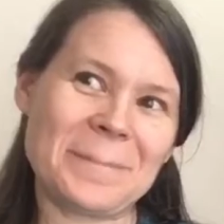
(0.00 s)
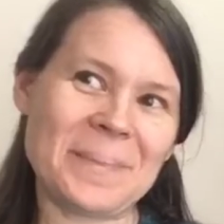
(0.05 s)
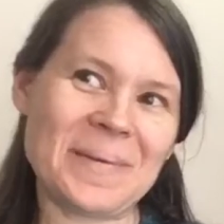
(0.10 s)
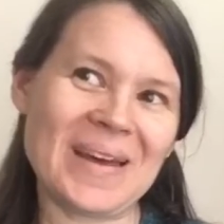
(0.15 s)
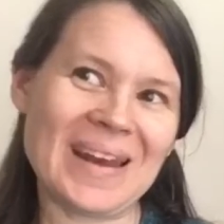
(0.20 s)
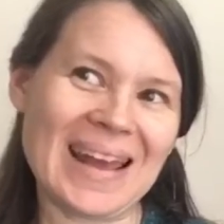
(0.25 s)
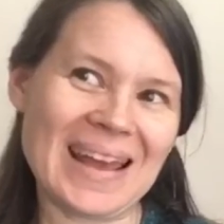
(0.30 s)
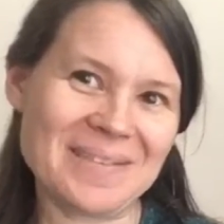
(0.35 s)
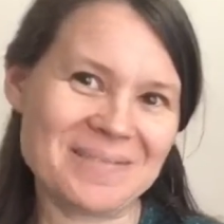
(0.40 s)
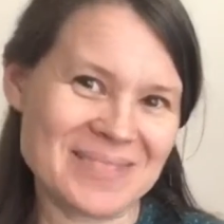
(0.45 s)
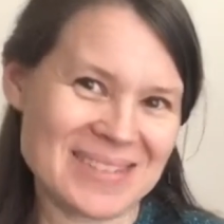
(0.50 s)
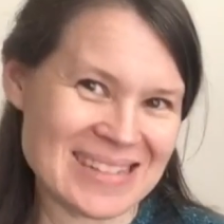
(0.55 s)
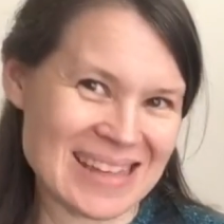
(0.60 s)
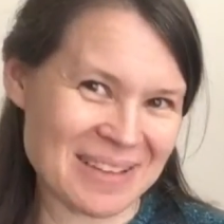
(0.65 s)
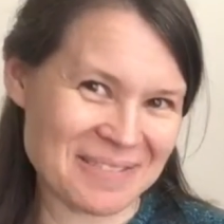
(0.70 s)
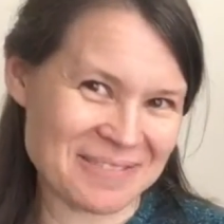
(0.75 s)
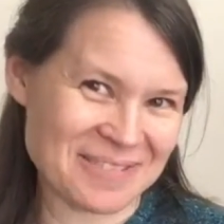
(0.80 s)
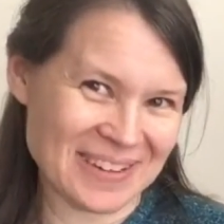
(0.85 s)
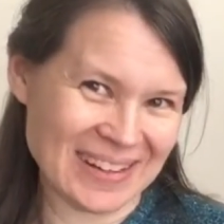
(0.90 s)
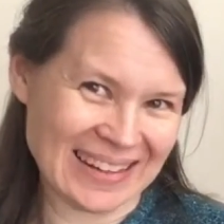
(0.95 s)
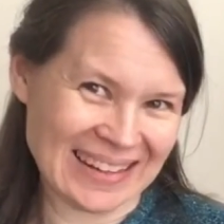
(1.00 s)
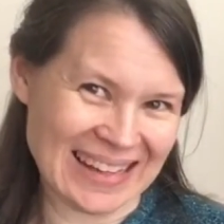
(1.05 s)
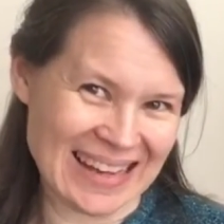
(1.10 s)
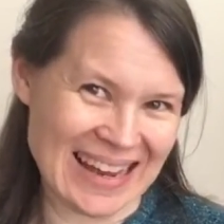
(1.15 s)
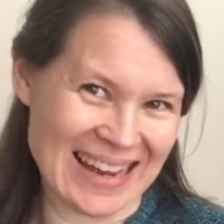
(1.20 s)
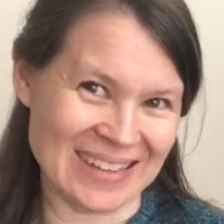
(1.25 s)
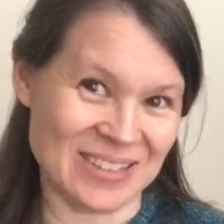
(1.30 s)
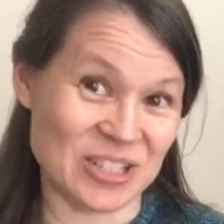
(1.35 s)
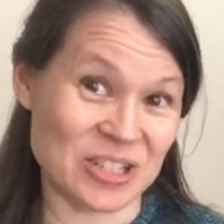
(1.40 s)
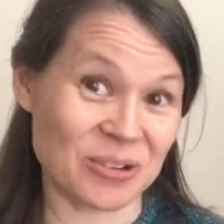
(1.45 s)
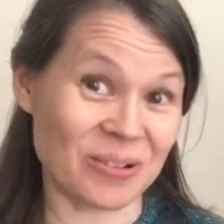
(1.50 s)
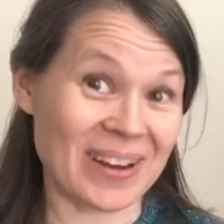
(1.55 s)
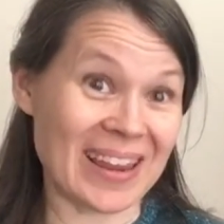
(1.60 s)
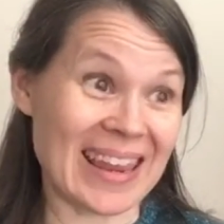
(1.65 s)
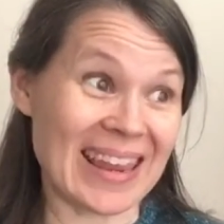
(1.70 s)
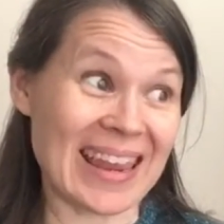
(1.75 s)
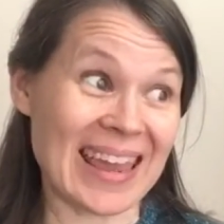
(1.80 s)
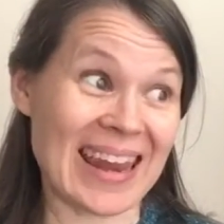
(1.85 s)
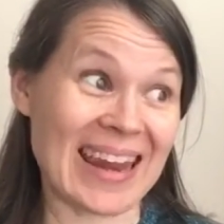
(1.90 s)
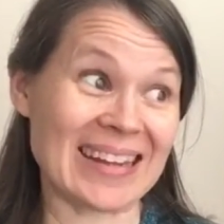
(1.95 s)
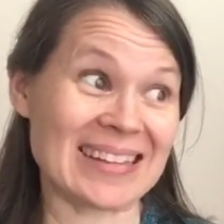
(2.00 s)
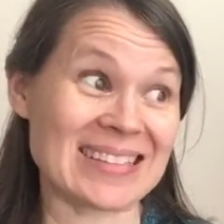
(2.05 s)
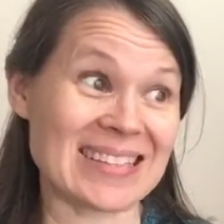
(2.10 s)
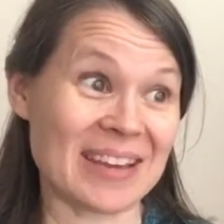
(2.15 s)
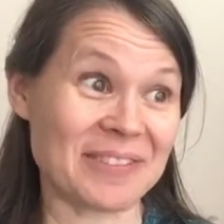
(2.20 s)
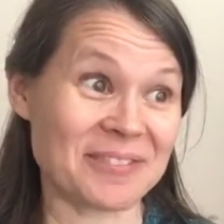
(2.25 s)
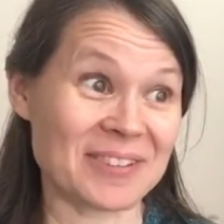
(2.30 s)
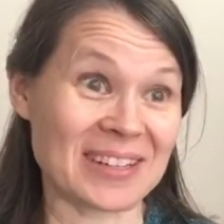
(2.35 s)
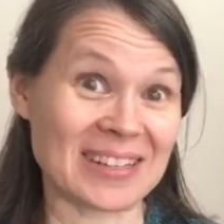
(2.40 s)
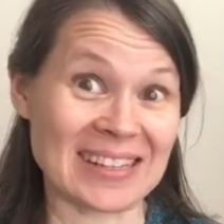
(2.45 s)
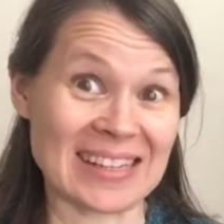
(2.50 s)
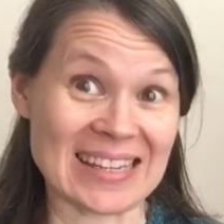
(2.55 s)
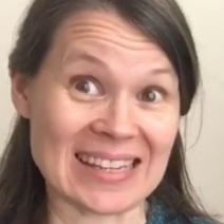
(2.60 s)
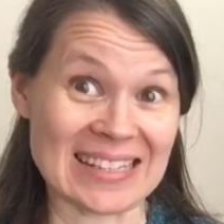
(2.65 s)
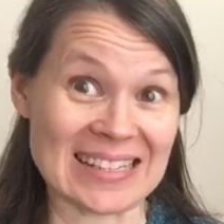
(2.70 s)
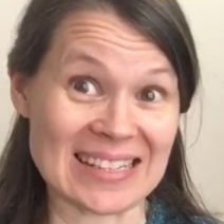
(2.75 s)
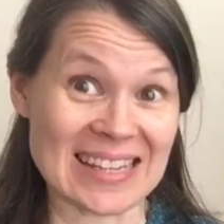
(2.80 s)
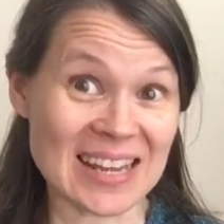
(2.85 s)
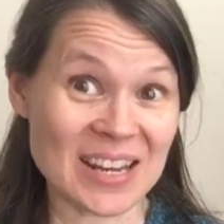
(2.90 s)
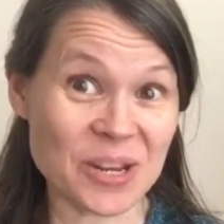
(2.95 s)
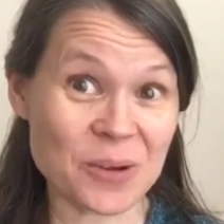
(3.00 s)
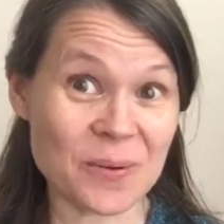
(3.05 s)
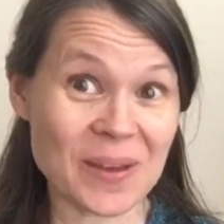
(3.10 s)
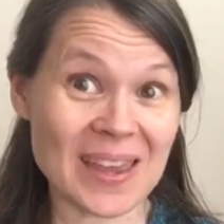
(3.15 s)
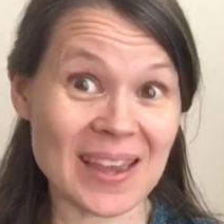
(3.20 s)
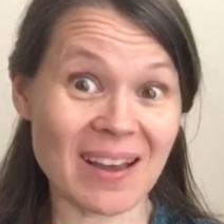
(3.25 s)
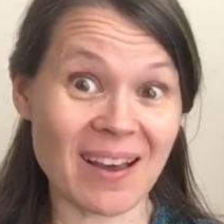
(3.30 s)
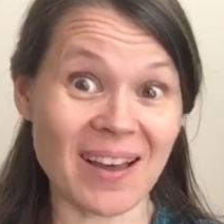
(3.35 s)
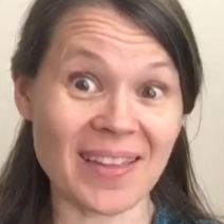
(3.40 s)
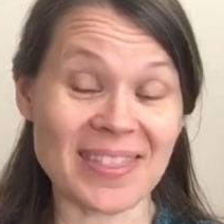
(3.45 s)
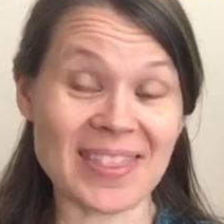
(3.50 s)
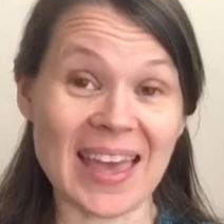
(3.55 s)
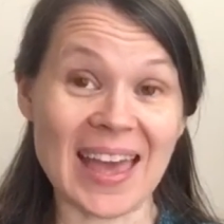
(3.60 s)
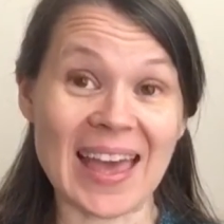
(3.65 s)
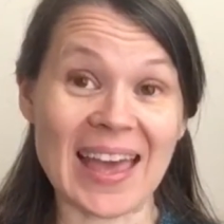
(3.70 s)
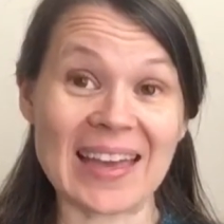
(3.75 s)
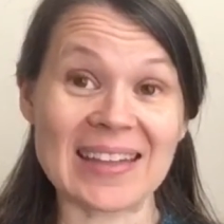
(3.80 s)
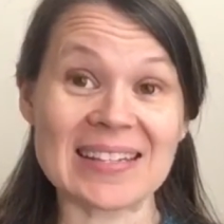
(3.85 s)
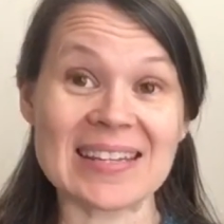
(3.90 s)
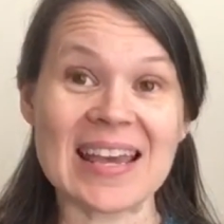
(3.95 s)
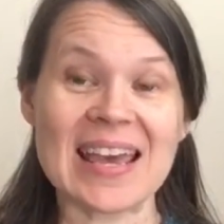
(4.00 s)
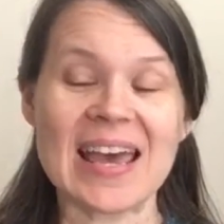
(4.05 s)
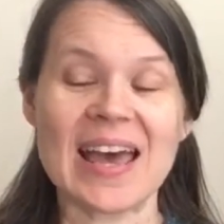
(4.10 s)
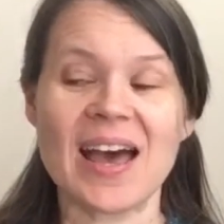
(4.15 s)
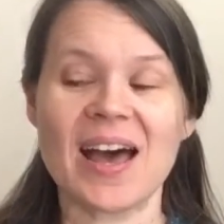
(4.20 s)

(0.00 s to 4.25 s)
But I'm definitely enjoying it and definitely continuing on that.